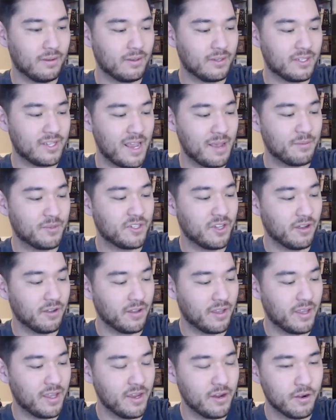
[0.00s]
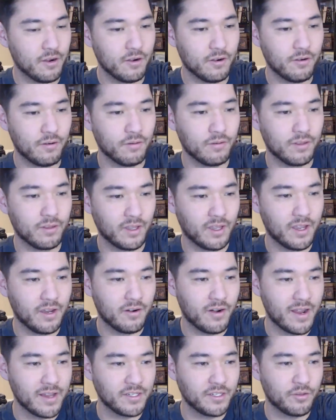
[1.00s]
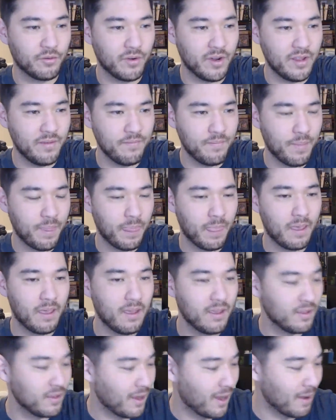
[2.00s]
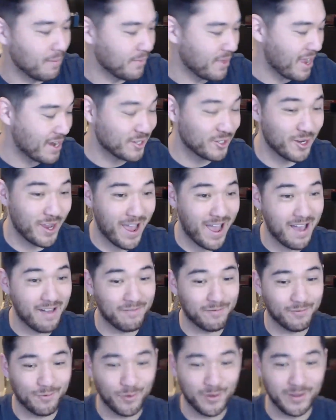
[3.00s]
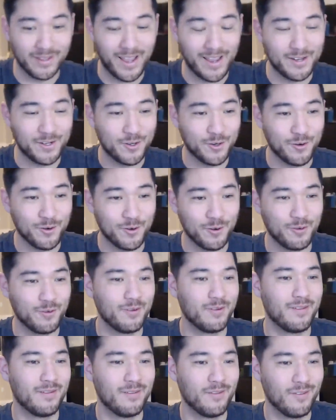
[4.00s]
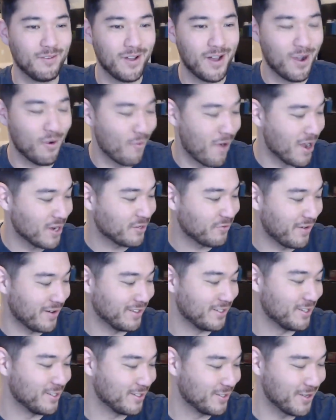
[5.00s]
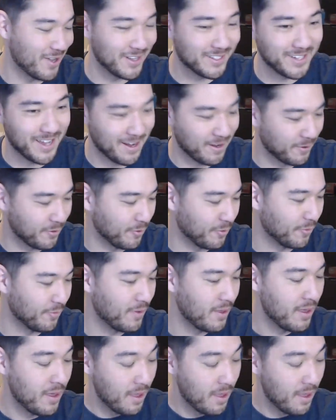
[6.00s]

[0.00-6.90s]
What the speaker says: Samsung Gear, the Gear S3, they actually have Green Lantern watch faces, so that's kind of cool.